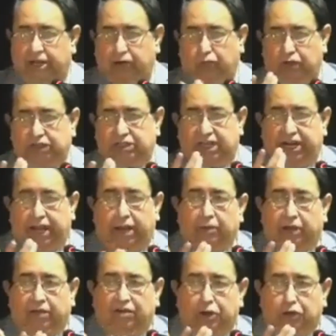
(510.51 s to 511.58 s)
That was the
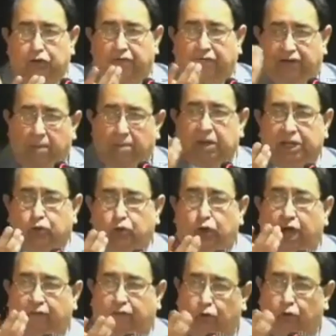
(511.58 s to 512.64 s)
name given to the family,
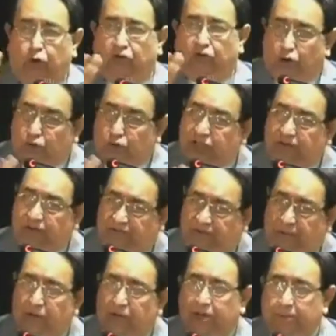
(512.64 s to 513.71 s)
Dulla Phoolon Walon
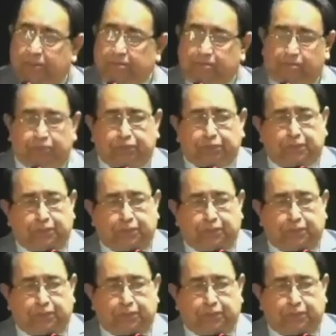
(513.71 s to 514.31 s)
ki family.